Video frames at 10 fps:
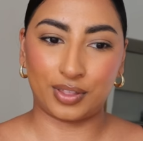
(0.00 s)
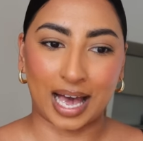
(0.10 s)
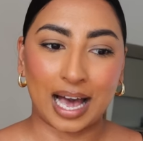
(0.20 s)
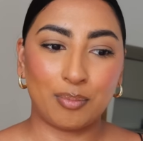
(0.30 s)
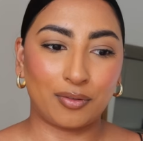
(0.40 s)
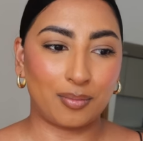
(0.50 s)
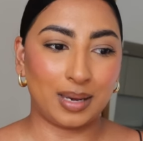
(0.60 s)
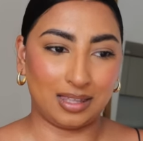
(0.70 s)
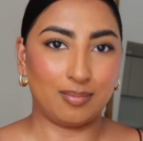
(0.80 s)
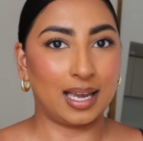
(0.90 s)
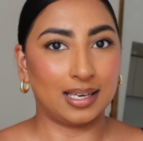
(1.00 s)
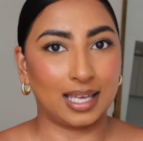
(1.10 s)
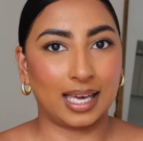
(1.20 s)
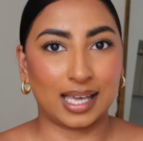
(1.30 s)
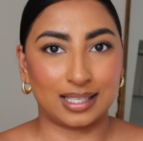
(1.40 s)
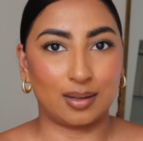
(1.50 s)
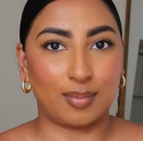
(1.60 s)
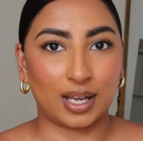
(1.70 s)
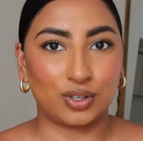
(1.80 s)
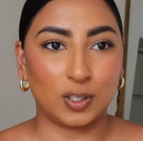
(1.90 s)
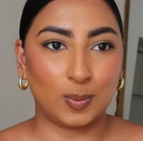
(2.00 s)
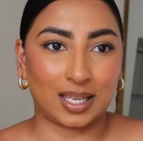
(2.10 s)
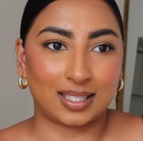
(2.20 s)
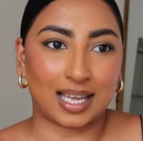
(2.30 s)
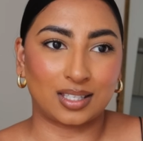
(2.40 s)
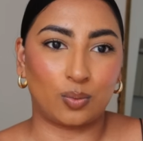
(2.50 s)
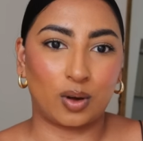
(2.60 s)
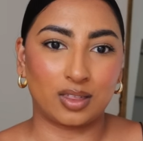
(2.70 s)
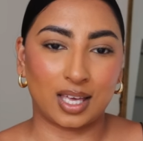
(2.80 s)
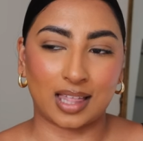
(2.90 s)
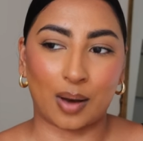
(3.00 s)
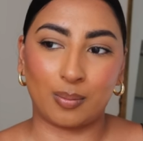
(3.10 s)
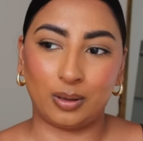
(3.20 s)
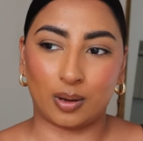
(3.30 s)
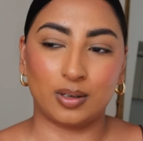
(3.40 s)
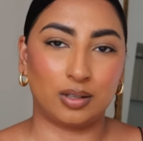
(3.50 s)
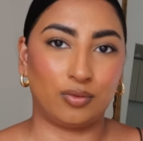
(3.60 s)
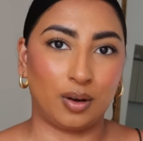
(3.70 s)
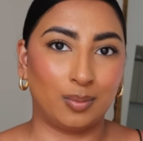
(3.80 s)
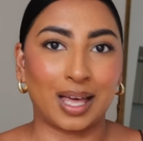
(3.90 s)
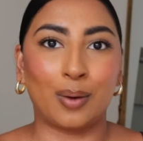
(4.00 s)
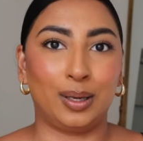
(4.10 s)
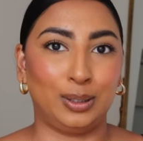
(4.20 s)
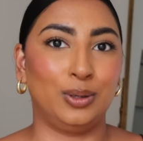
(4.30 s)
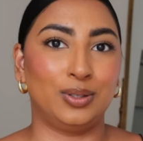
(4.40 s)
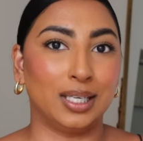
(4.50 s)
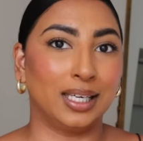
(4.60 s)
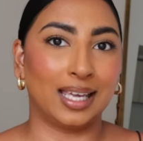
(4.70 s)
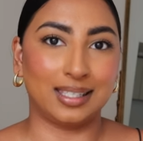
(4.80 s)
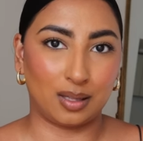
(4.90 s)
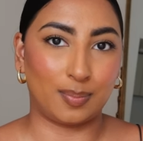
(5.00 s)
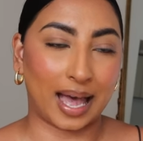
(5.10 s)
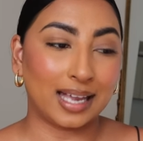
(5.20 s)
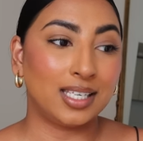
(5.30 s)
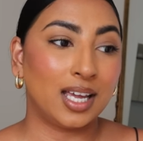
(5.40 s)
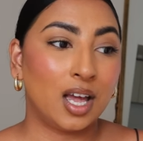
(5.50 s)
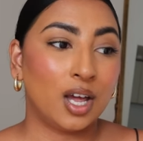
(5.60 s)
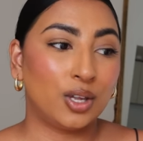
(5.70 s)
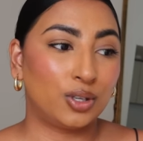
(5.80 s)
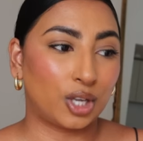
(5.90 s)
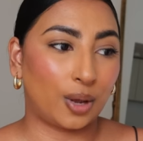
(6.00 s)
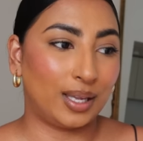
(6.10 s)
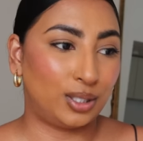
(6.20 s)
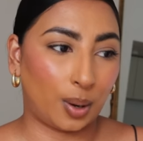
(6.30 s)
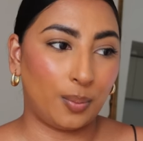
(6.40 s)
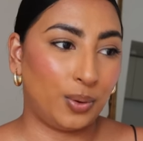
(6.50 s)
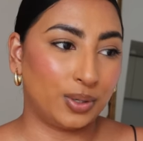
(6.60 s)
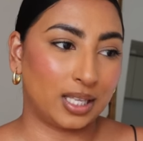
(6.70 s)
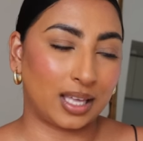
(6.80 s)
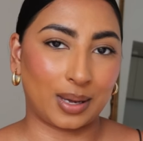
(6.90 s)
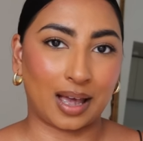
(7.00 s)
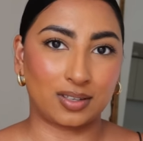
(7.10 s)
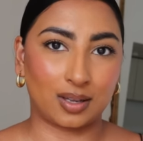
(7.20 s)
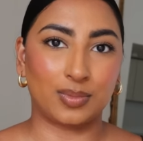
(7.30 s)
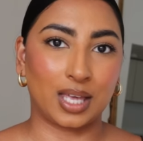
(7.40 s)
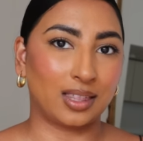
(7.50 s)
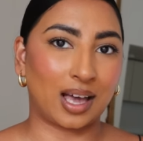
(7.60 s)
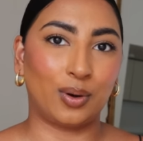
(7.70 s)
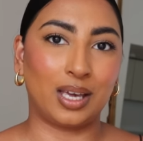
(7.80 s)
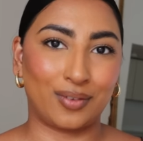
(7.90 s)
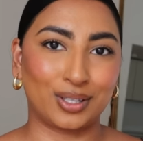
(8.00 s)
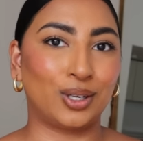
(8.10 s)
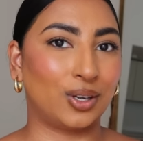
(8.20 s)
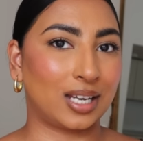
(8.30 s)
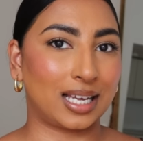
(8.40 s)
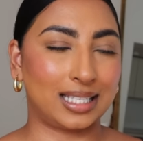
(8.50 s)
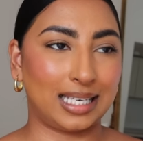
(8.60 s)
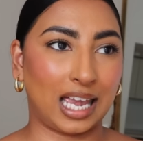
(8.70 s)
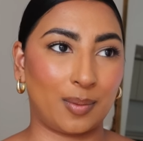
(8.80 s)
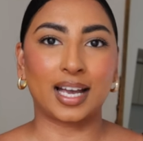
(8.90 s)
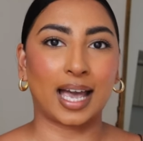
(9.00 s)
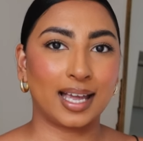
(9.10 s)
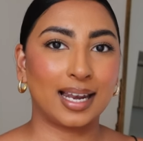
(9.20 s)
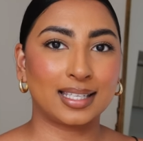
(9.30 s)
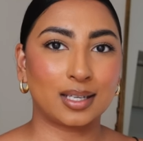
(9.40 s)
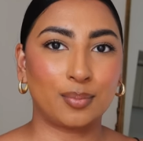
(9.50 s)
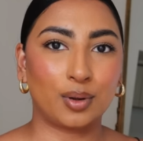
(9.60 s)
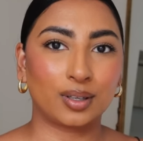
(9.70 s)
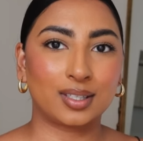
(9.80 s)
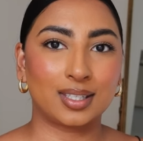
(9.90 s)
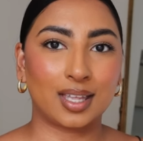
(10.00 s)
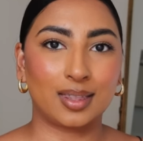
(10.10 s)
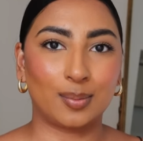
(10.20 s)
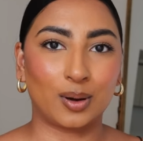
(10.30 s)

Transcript: for that but for me the main thing is the mattress because that's the one one thing that when we go into the room that we're using is the bed. So it's so important that we have something that will give us a good night's sleep. Okay, let's unbox the